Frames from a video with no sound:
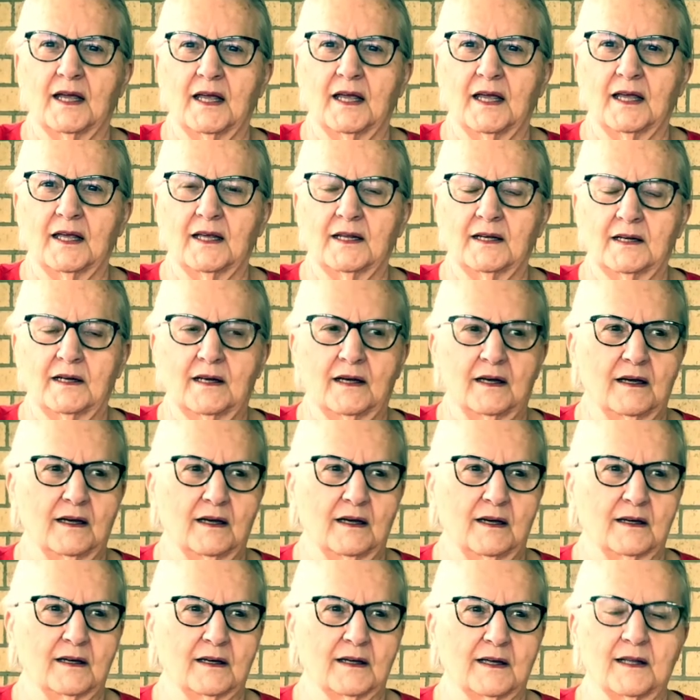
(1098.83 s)
And
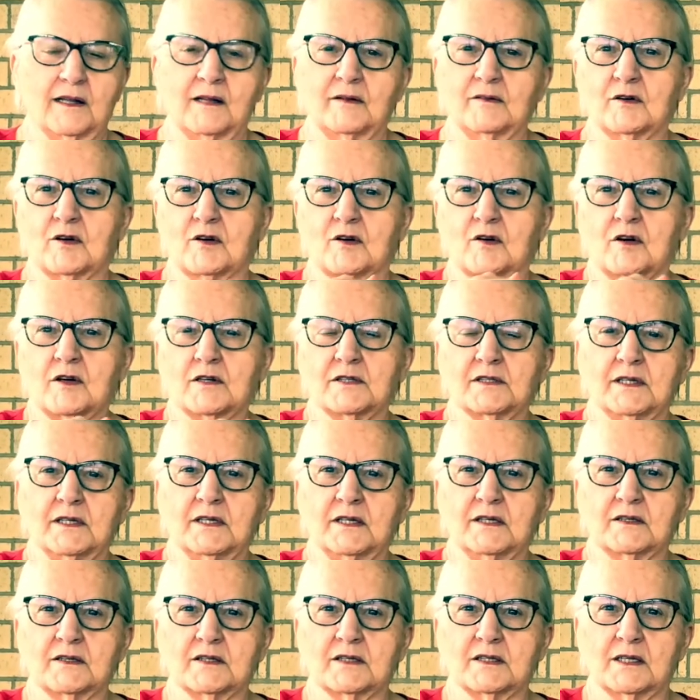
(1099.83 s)
Calvin crossed the
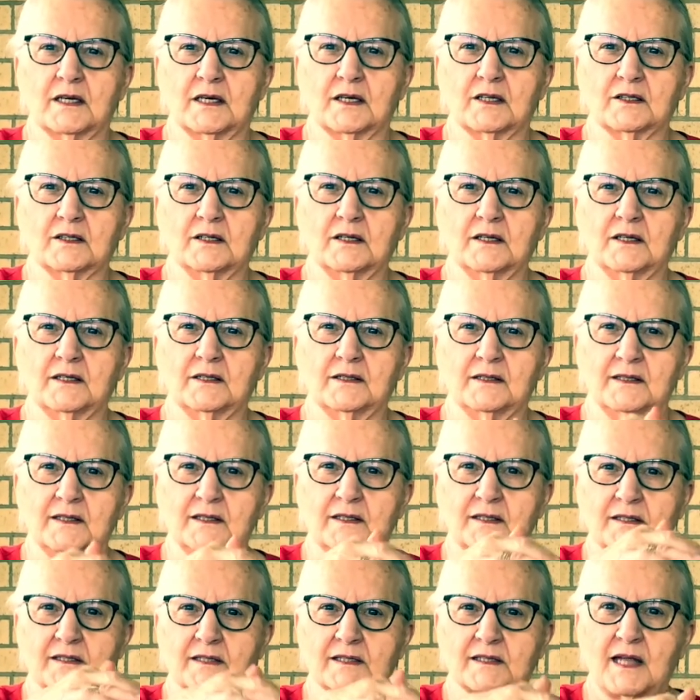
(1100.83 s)
intersection and
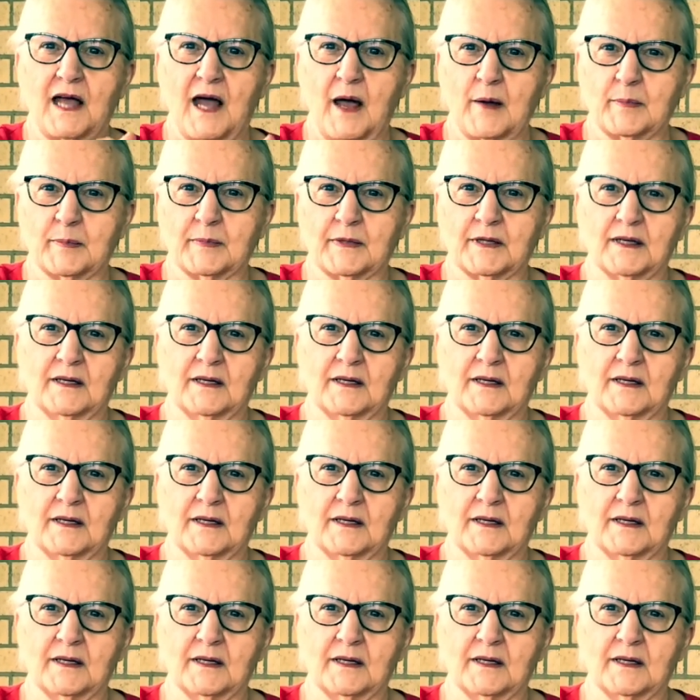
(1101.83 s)
then stopped.